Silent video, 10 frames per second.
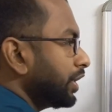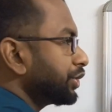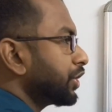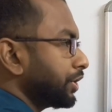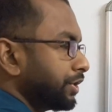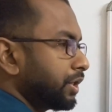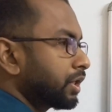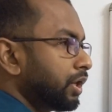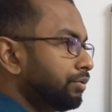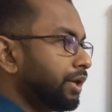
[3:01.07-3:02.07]
is touching the
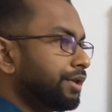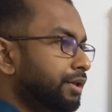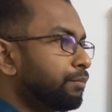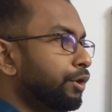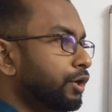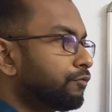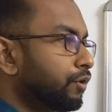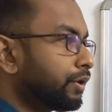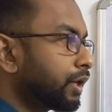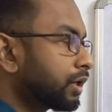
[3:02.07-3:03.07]
ground, that is the point of
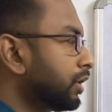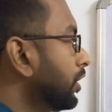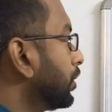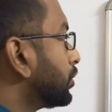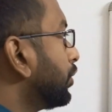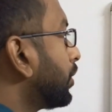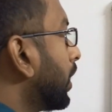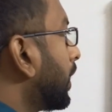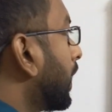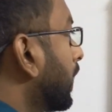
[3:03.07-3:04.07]
contact. So you
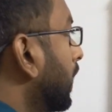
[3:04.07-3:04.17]
can tell